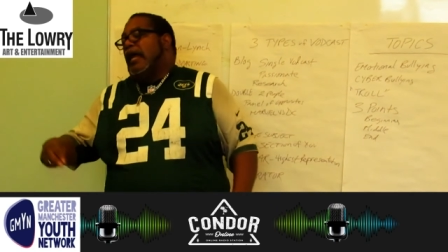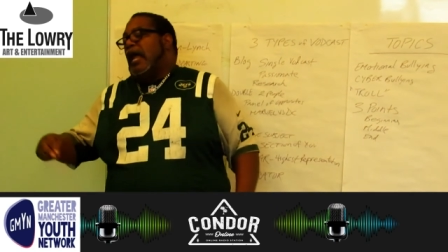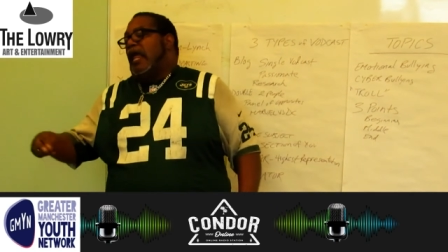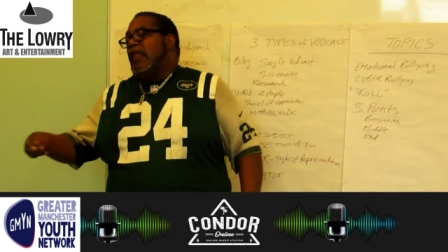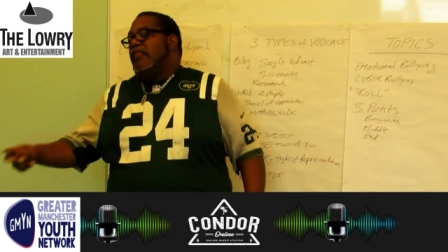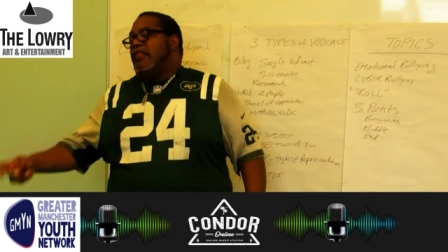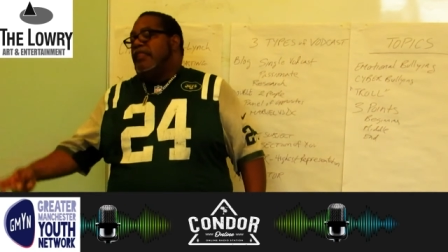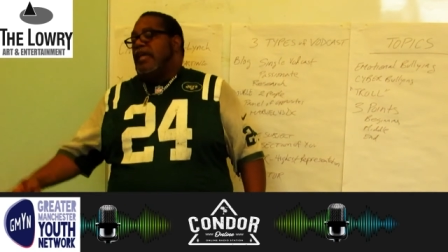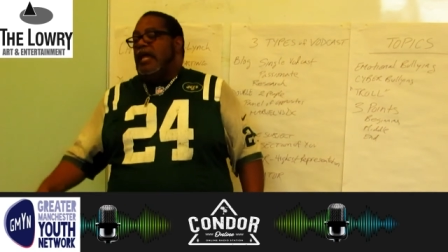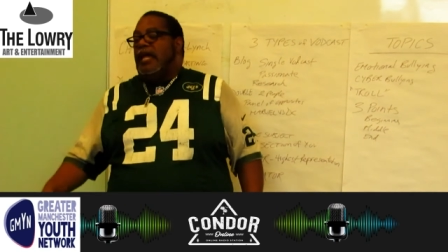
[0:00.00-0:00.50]

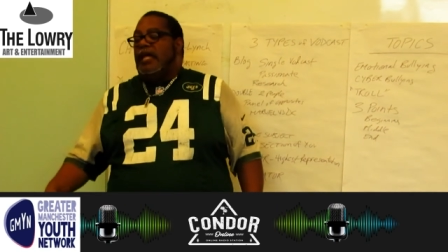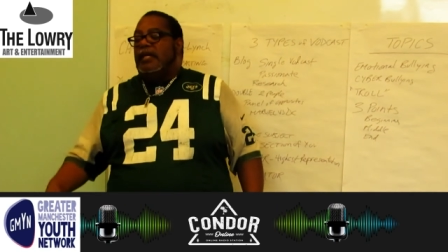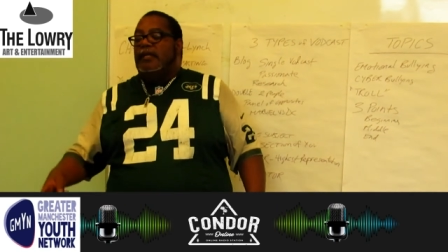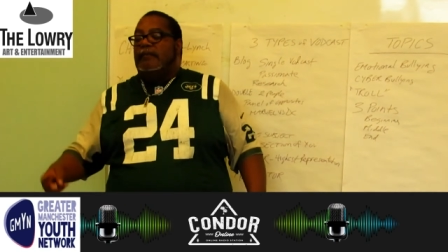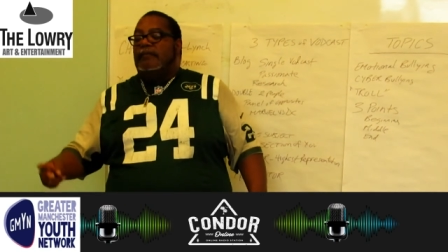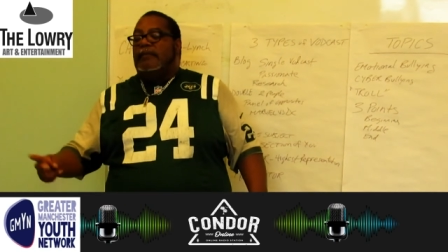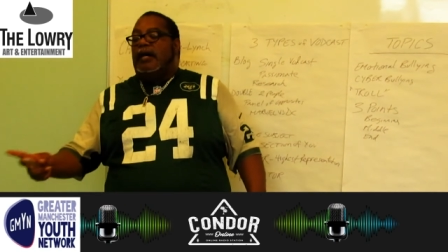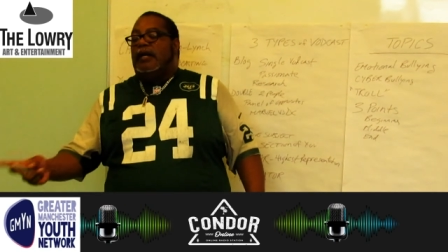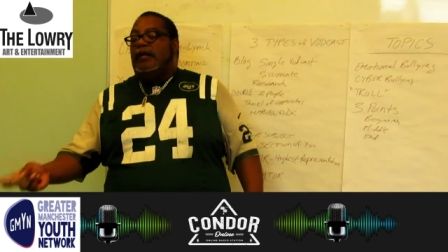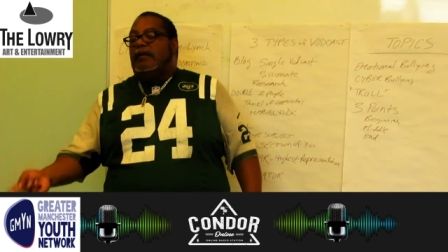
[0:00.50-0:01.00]
and then
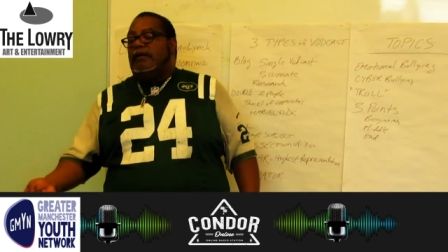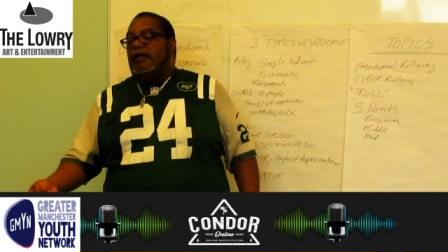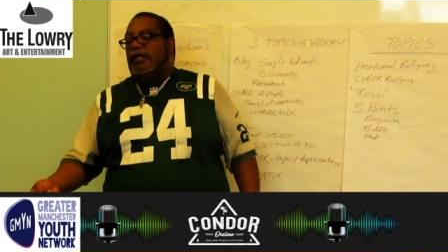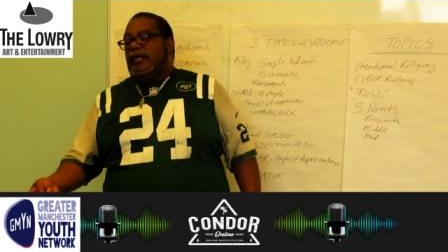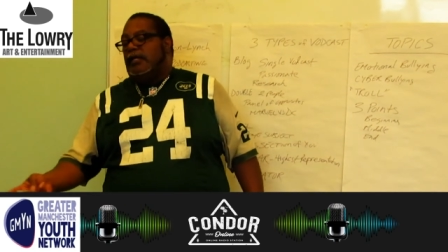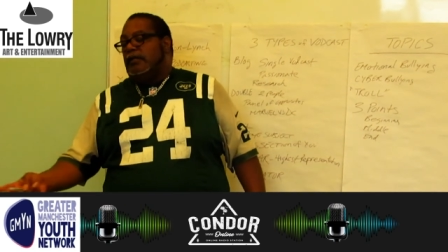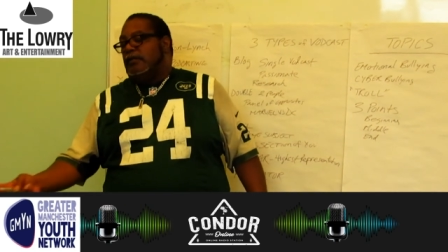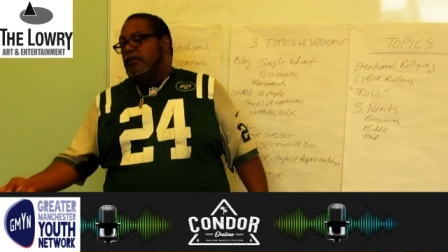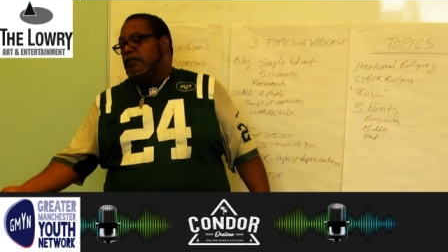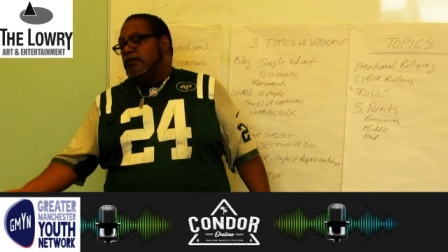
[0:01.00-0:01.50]
the
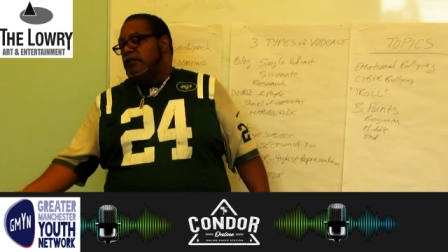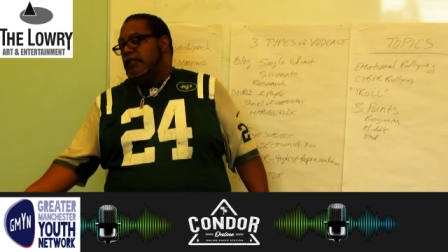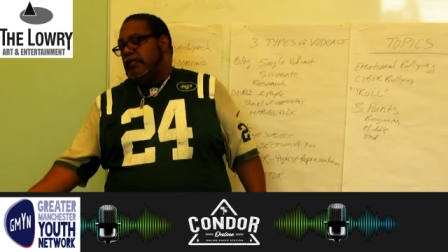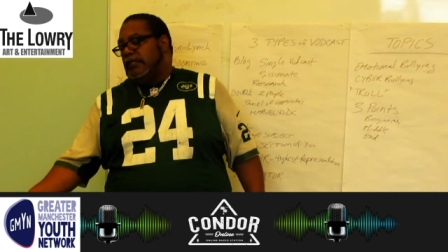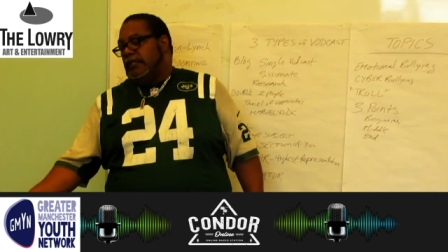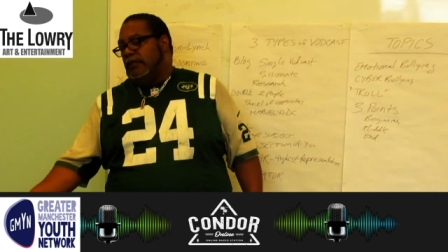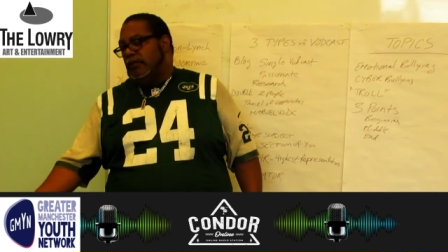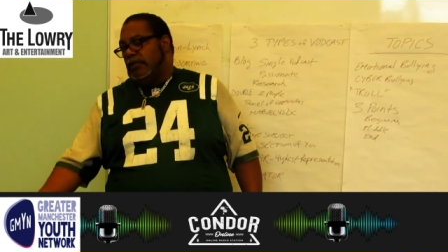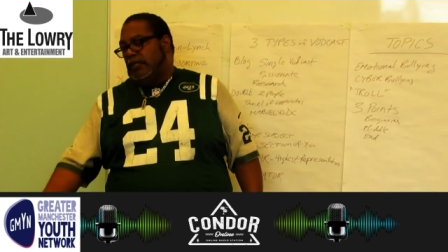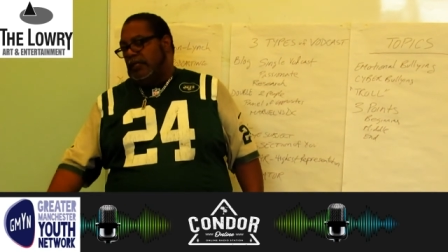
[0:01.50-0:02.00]

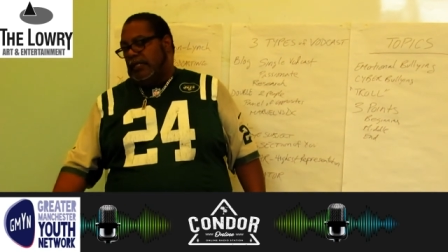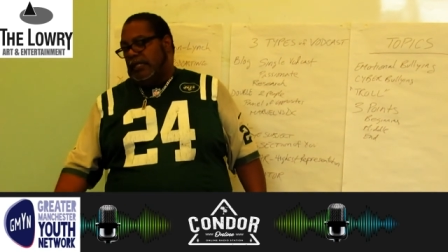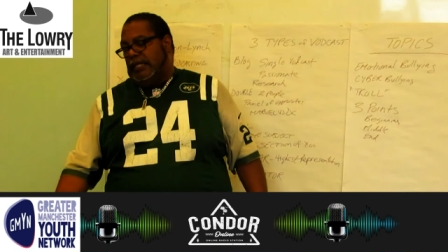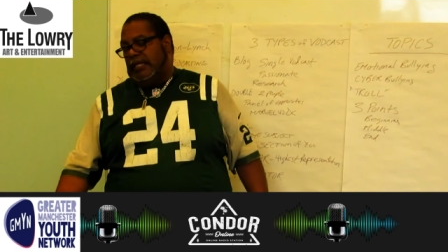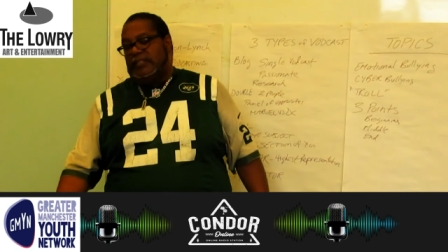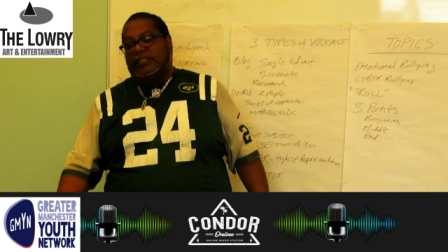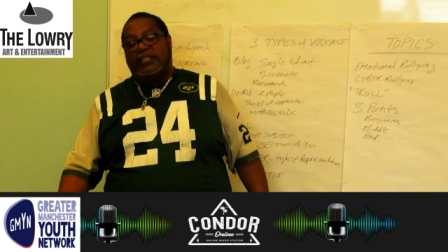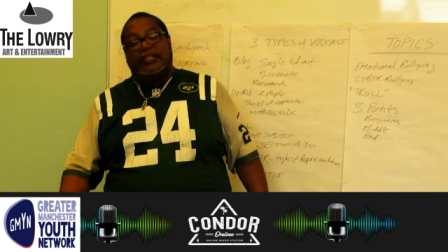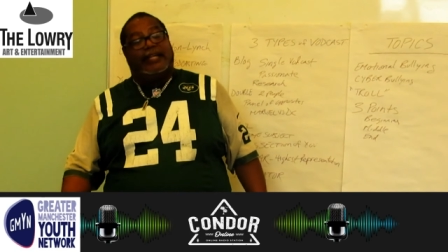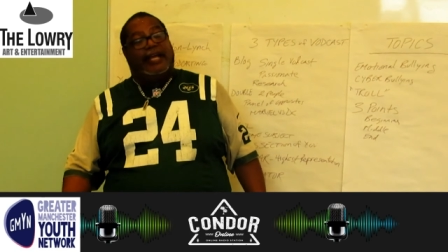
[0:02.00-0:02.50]
moderator will
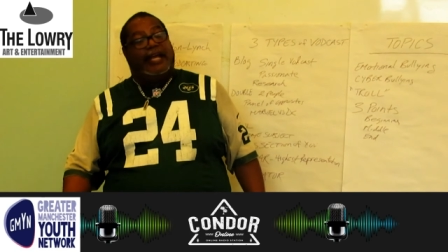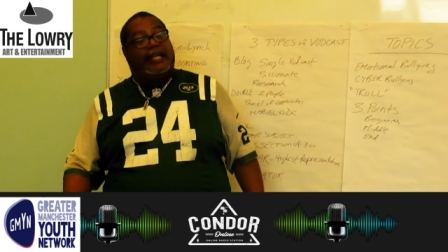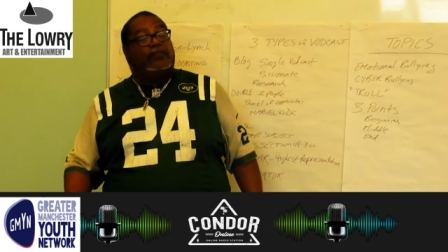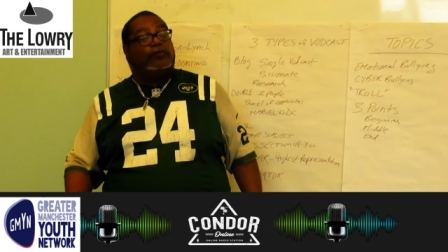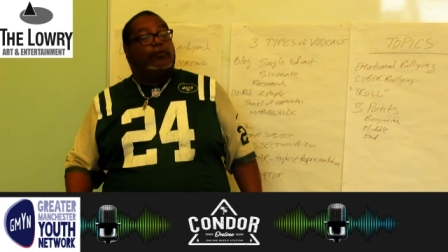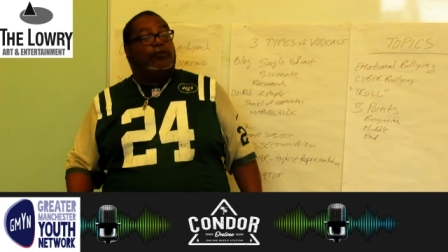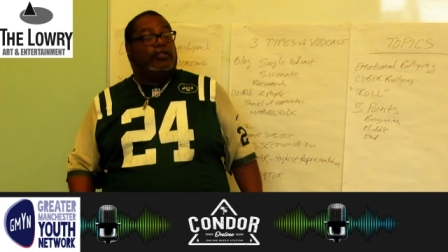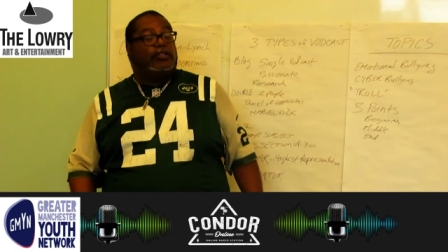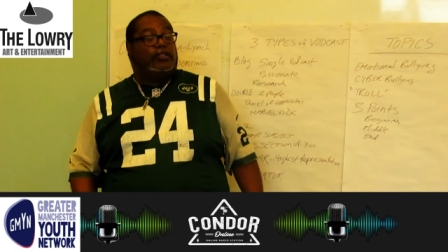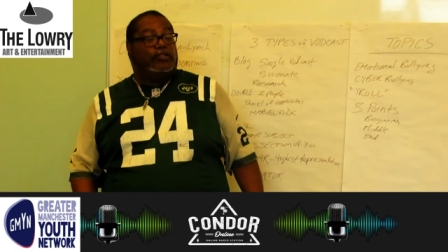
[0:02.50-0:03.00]
get to the
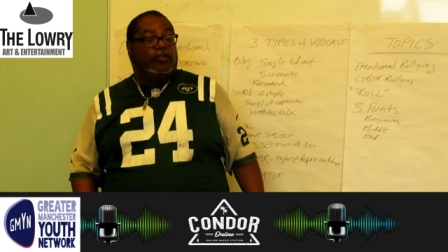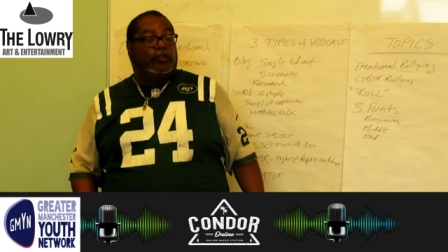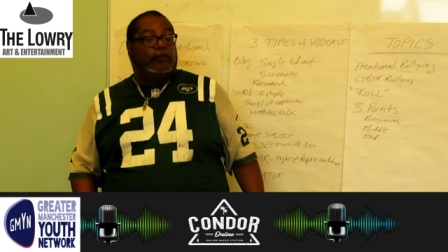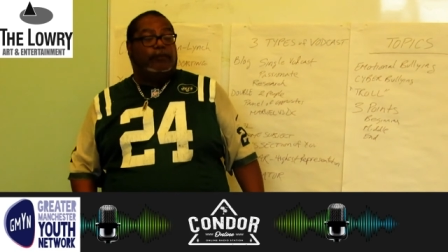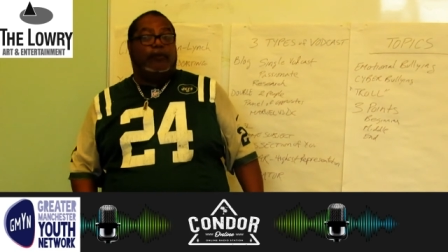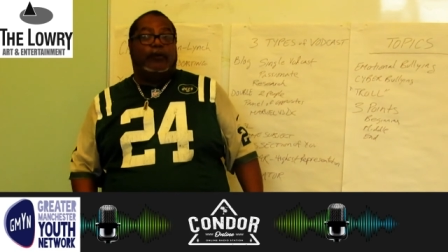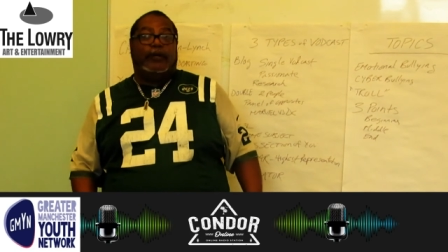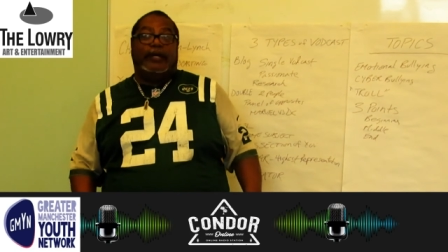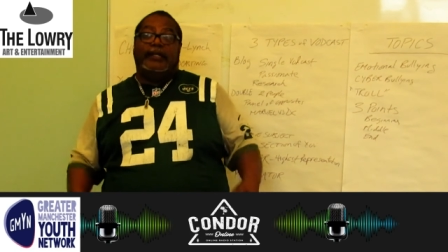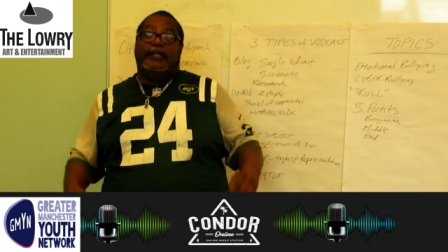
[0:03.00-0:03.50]
end with the
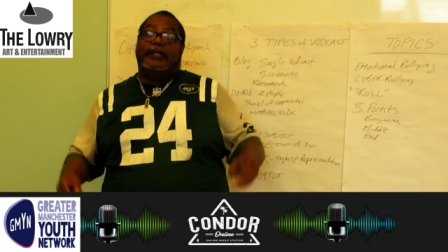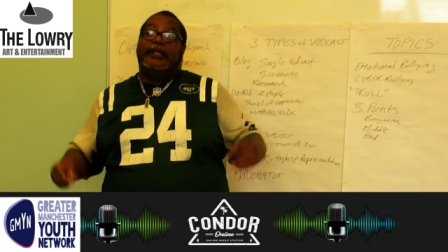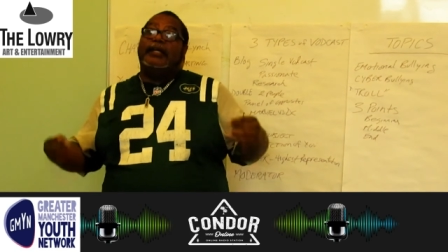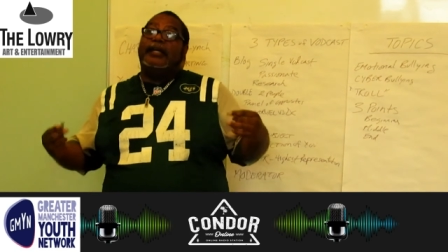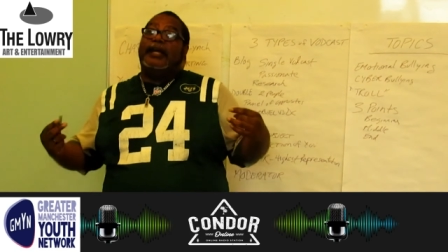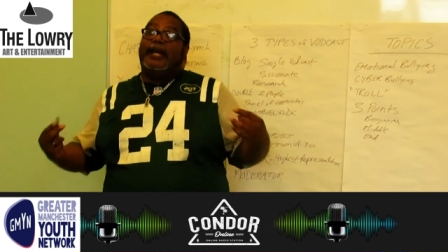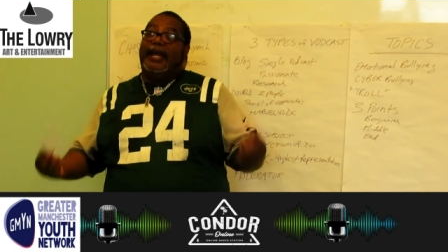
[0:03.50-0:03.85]
third point